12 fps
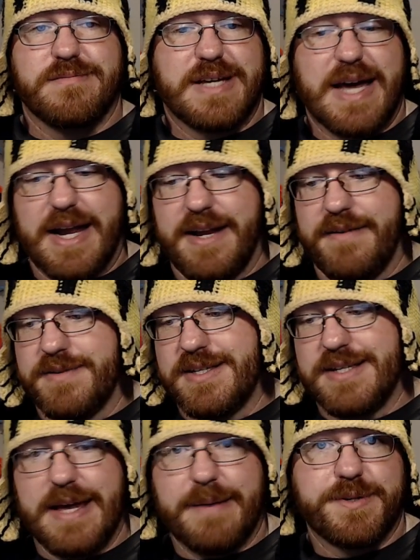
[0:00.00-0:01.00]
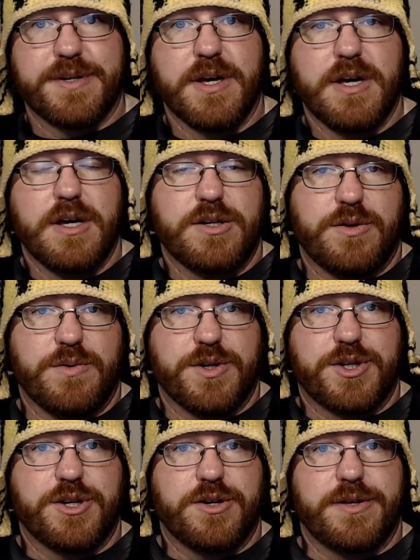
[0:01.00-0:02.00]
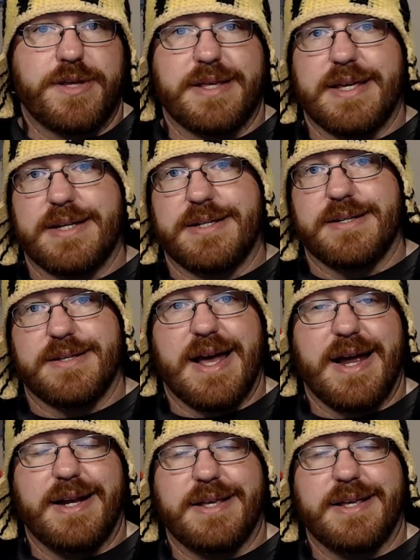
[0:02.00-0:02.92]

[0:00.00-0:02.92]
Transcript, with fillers: kind of steps to ensure that that design